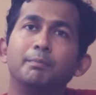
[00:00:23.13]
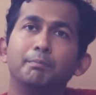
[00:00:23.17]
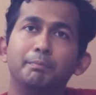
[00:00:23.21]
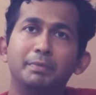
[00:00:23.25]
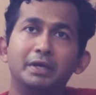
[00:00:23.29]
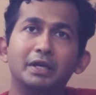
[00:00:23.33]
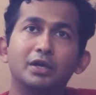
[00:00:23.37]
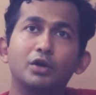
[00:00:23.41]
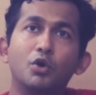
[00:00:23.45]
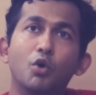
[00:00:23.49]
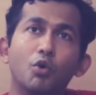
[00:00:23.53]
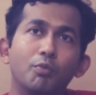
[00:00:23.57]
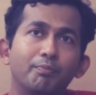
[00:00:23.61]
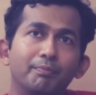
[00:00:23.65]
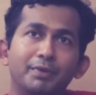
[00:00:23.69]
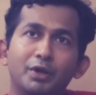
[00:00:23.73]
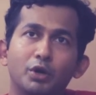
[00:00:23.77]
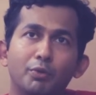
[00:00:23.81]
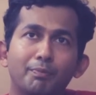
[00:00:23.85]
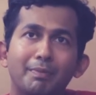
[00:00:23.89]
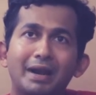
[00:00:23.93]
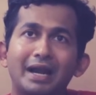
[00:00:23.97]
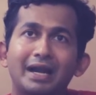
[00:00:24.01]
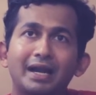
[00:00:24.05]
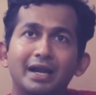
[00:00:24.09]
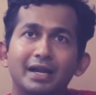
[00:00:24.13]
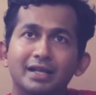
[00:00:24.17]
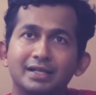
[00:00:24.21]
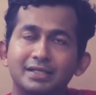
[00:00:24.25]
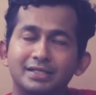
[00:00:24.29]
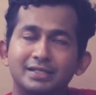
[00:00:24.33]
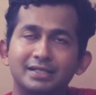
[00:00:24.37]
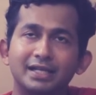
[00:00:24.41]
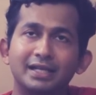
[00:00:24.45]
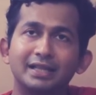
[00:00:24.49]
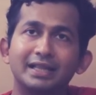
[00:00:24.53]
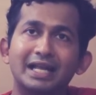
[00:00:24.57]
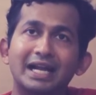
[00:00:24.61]
be a you know
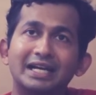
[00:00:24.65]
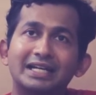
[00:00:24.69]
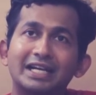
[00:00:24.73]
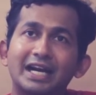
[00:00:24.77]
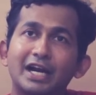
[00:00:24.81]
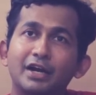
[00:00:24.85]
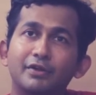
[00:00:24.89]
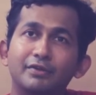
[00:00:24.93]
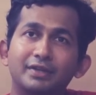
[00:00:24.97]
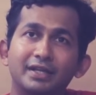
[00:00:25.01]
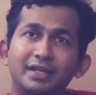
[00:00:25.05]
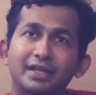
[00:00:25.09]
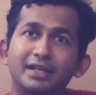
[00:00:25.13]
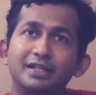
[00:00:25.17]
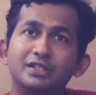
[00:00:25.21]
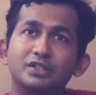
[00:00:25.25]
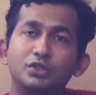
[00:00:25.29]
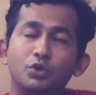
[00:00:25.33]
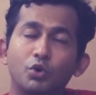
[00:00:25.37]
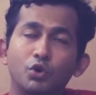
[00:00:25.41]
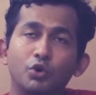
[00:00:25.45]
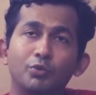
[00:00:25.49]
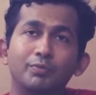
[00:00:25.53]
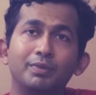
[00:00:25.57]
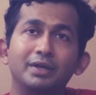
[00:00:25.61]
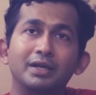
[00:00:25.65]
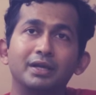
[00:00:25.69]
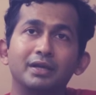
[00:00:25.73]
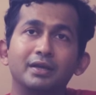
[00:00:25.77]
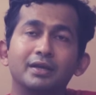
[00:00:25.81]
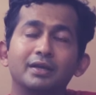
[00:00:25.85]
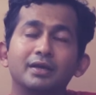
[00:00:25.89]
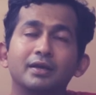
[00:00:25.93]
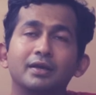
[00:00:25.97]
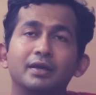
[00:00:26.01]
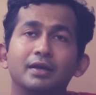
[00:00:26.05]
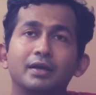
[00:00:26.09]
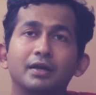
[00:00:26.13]
medalist and that kind of thing, it's going to
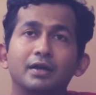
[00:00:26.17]
be